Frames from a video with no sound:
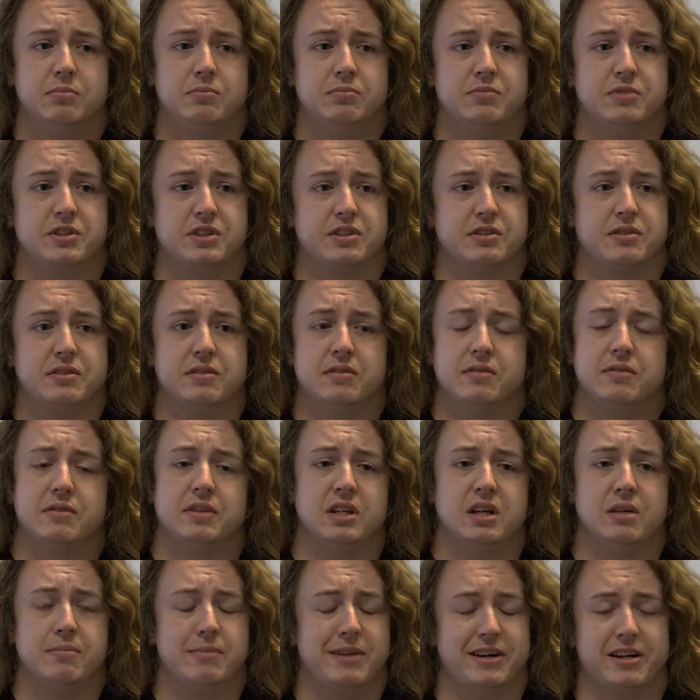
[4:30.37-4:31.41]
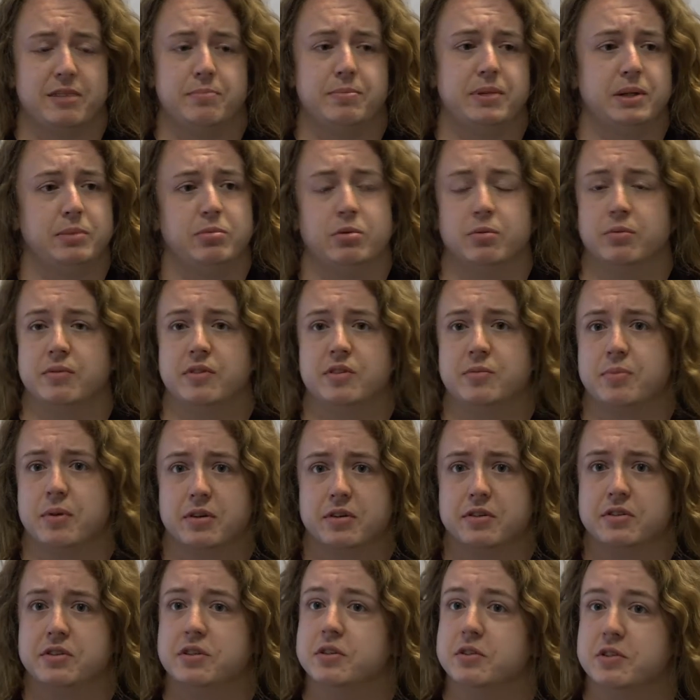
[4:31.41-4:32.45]
Just the amount of people we've
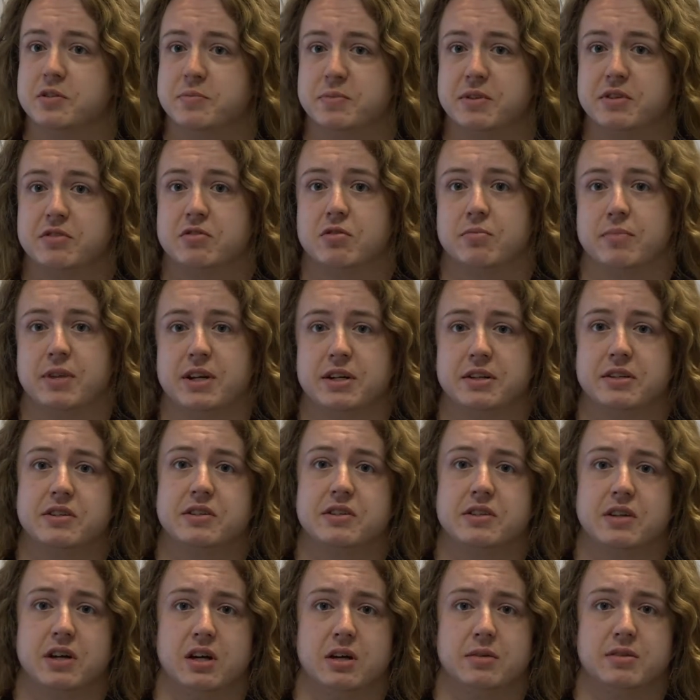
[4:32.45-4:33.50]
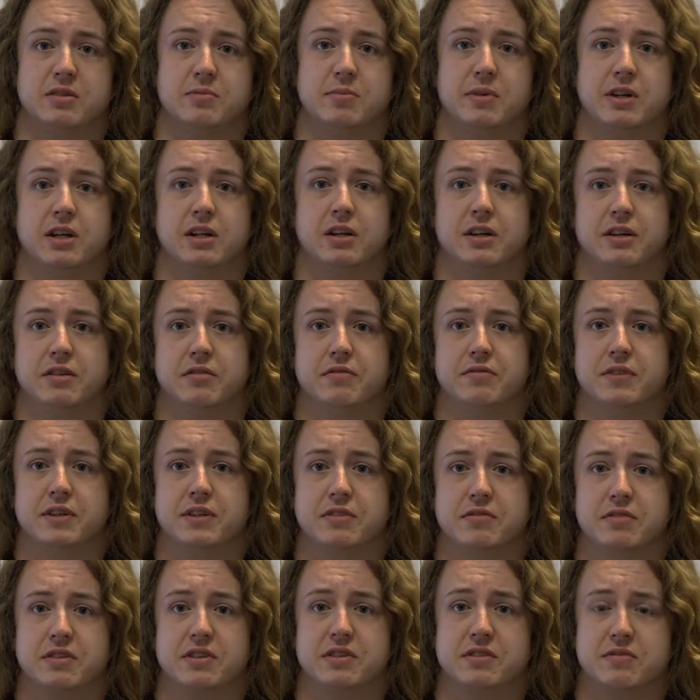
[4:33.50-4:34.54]
spoken to has been tremendous, and there's been a lot of
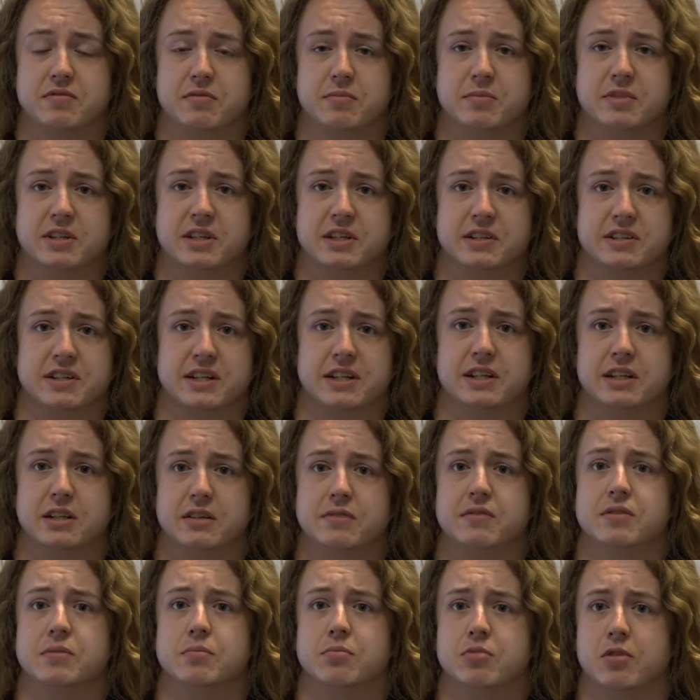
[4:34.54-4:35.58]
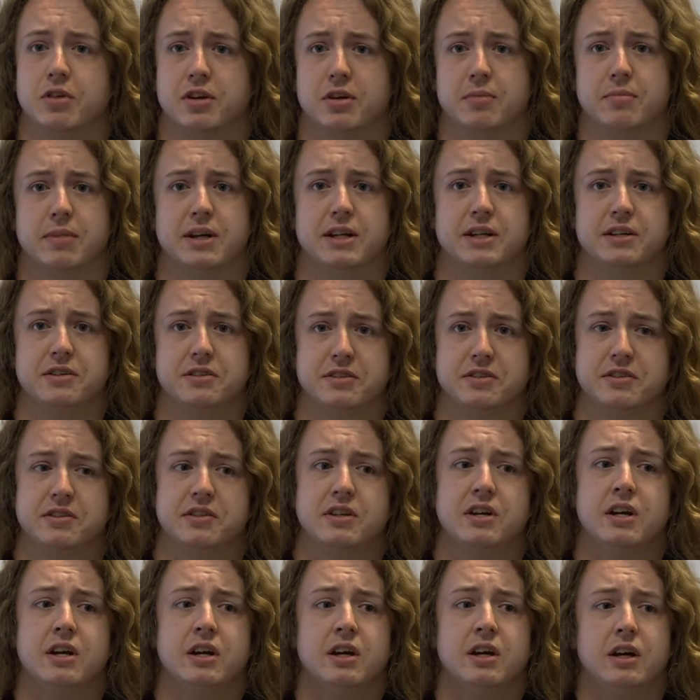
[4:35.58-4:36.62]
interest from the executives and product managers.
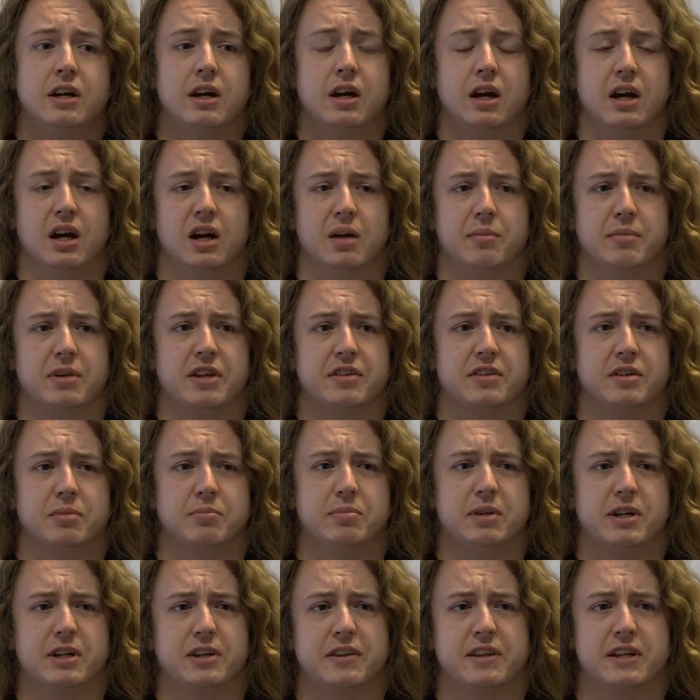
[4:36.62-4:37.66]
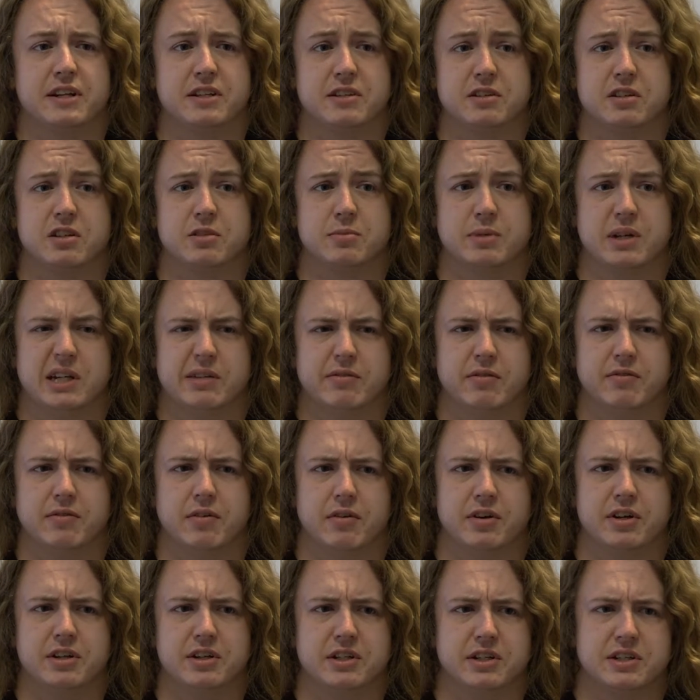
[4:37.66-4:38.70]
And I think part of that is because we have a
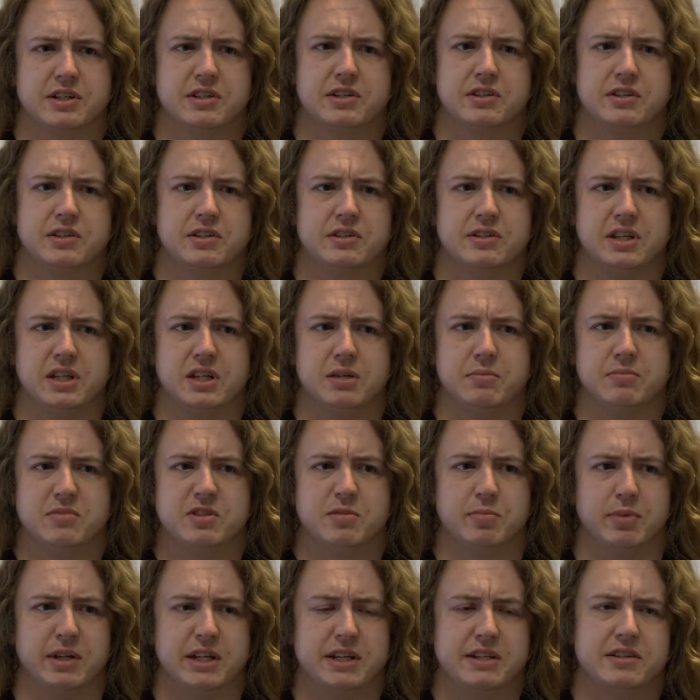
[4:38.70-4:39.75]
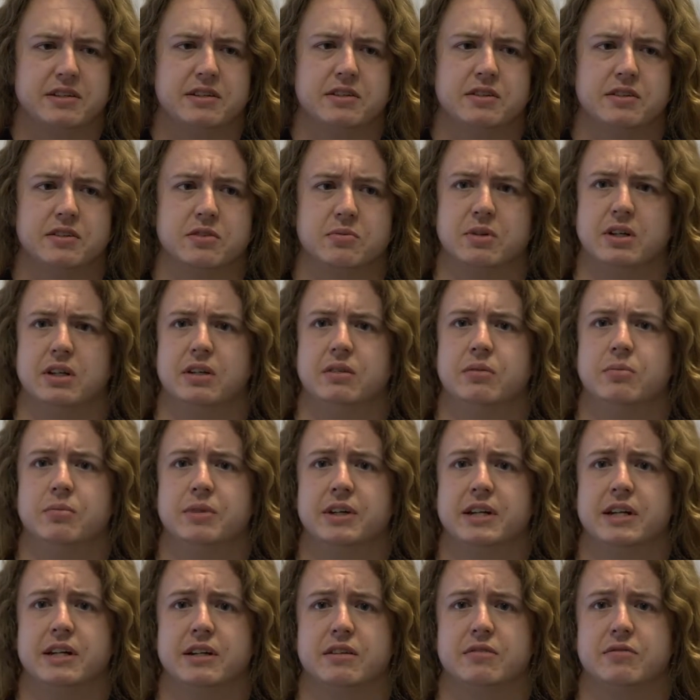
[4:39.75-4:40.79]
very nice team split as well. We
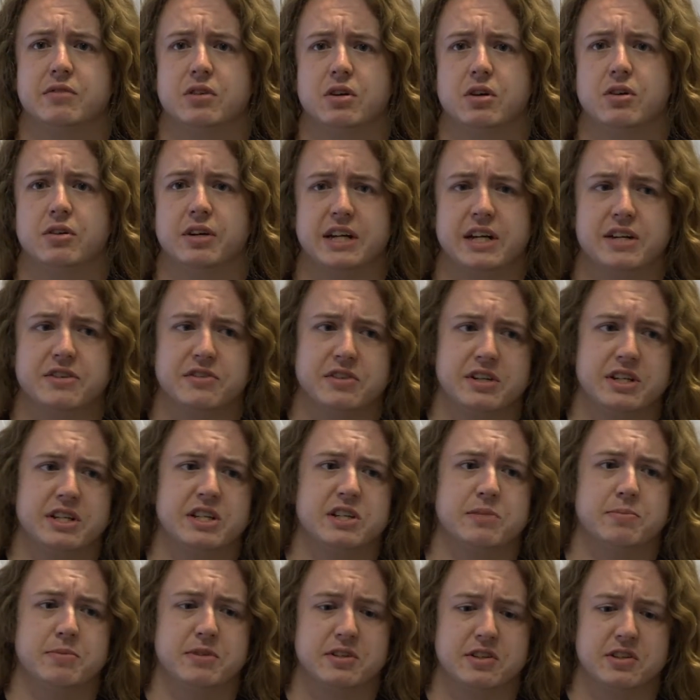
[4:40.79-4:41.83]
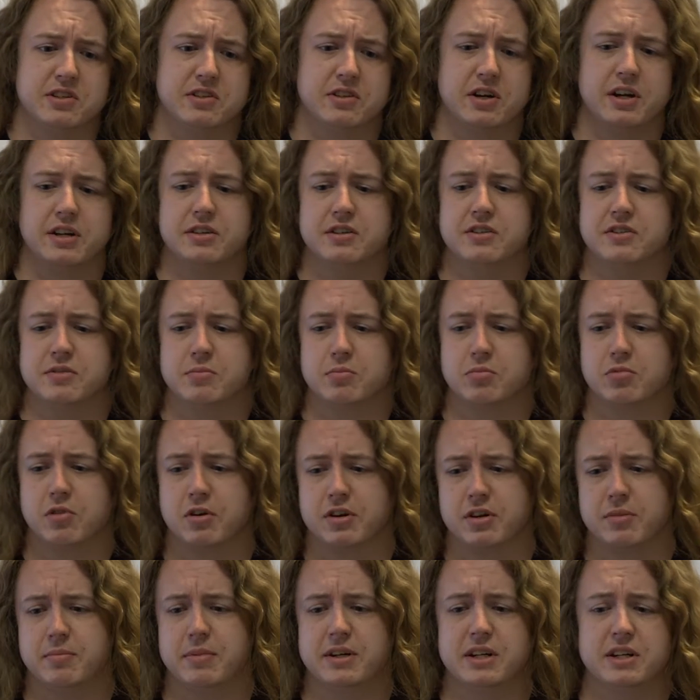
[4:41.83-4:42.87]
have not only engineers, but designers and
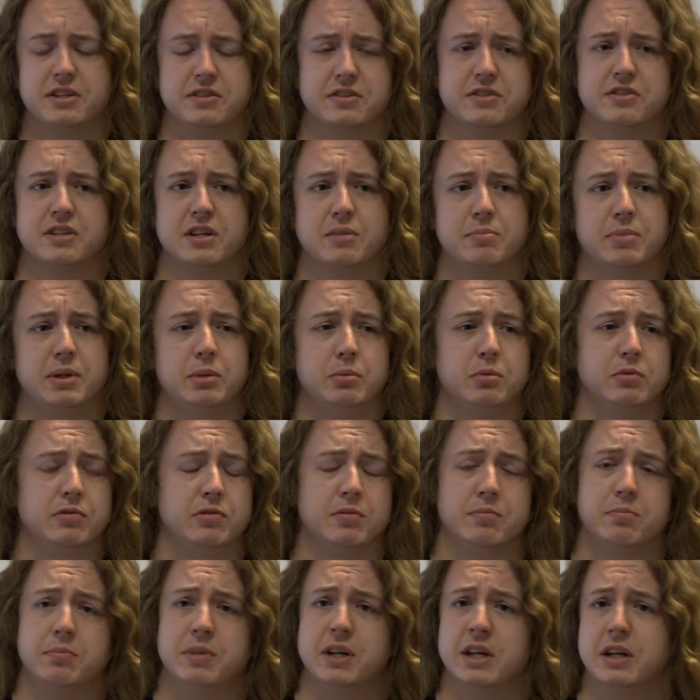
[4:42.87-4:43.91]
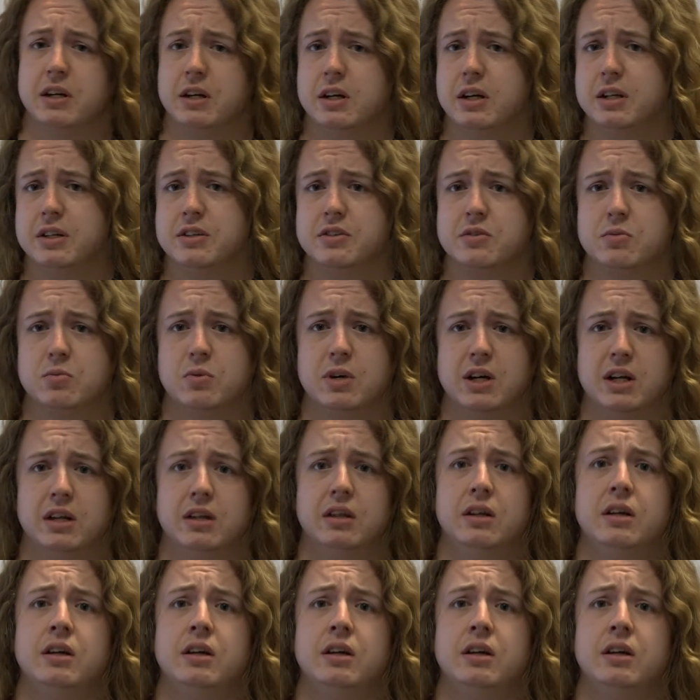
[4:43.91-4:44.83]
product managers and people from BI as well.